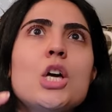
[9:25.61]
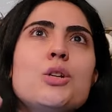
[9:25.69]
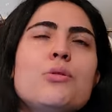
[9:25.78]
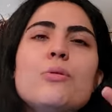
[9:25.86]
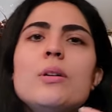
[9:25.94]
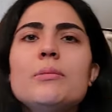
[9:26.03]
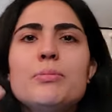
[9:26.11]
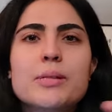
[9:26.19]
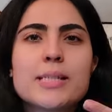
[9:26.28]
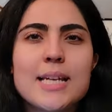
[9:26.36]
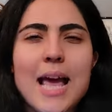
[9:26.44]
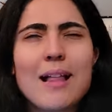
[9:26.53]
dual
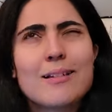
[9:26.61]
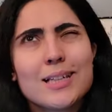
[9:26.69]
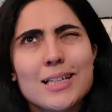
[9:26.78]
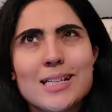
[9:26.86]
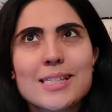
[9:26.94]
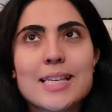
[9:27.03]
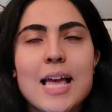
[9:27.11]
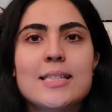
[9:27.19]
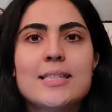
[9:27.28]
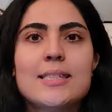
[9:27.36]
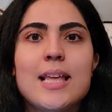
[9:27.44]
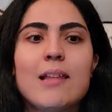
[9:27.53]
personality, in a
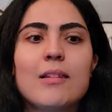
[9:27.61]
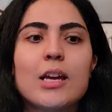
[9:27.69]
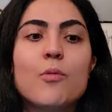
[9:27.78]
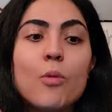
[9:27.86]
sense that, like,